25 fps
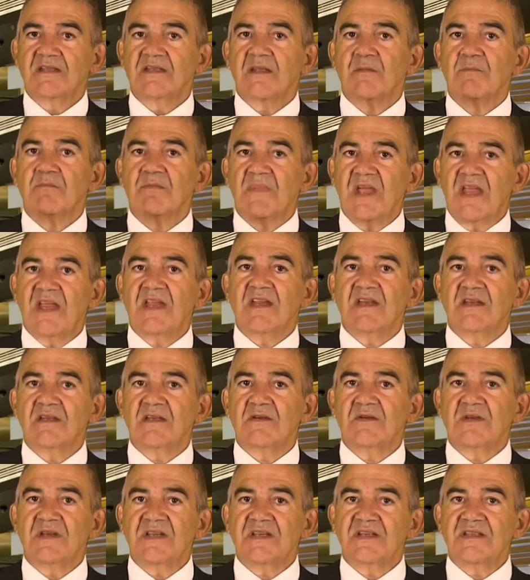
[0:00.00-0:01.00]
The
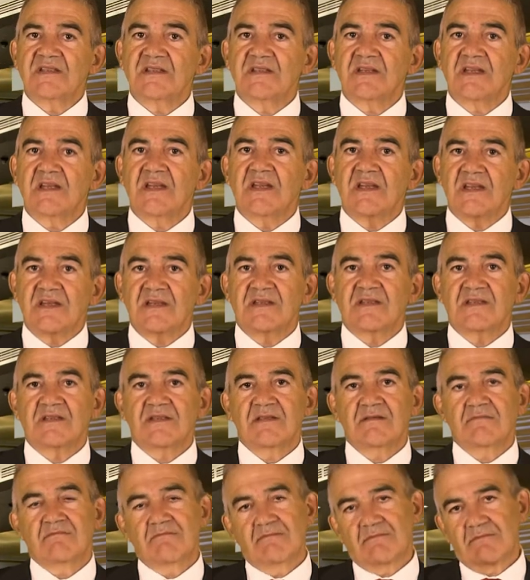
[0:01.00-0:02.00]
main reason
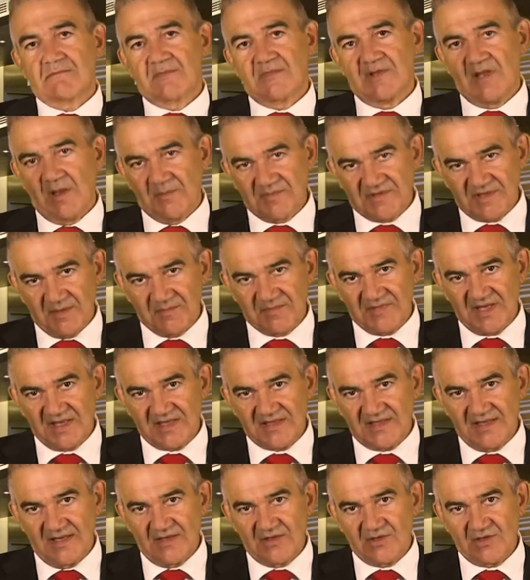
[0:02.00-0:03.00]
is lump sum
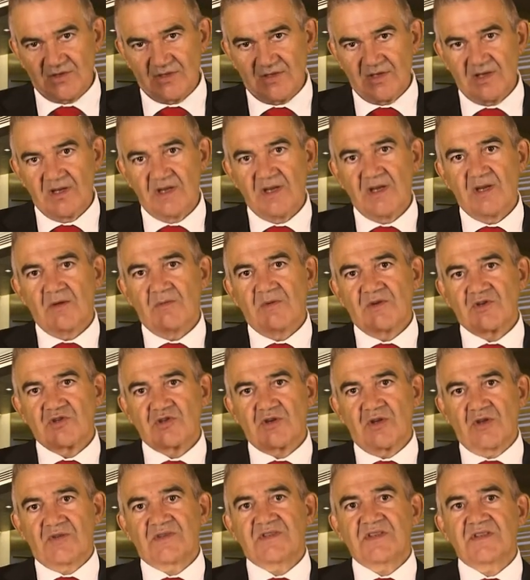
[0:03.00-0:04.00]
taxation,
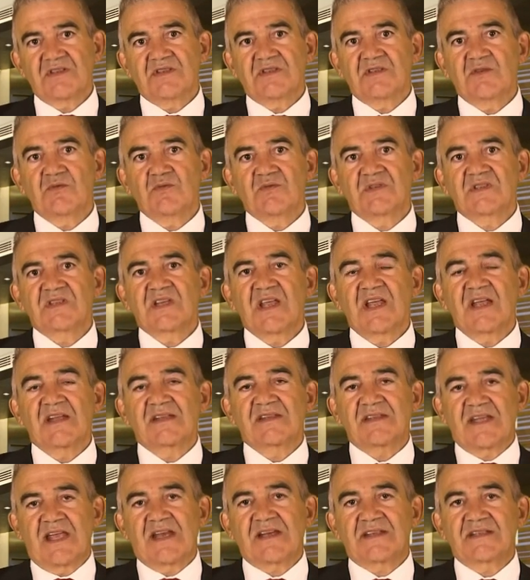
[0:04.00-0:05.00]
which constitutes
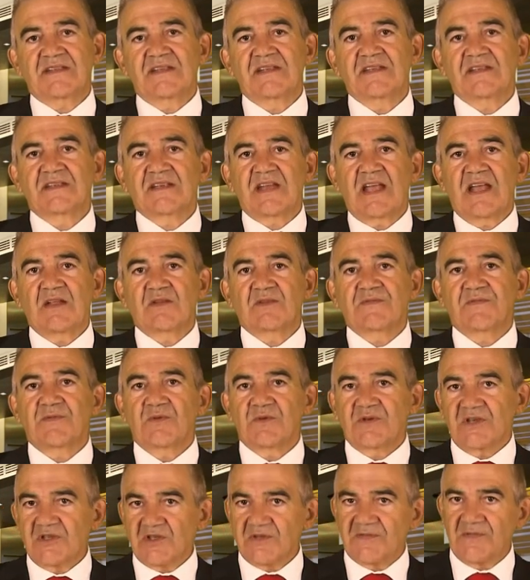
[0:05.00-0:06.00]
a tax discount
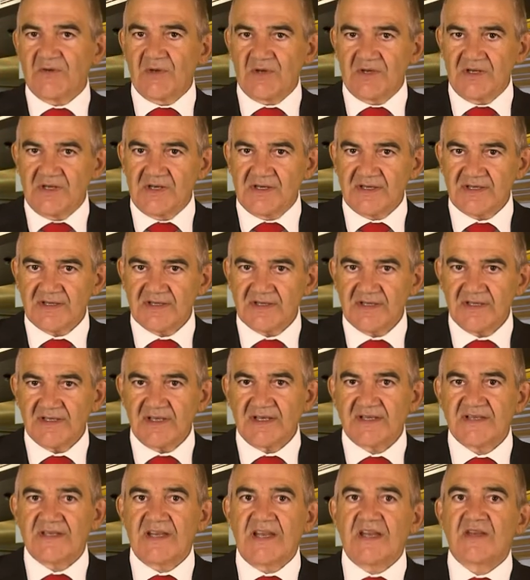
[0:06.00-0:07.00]
for rich foreigners.
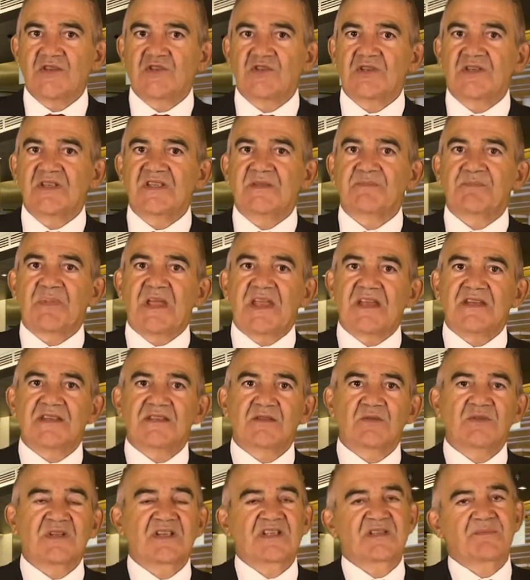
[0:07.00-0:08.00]
Taxation is
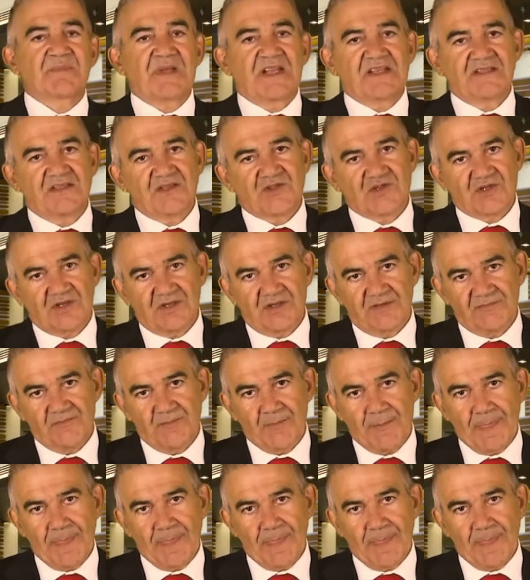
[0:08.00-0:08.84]
based on expenditure.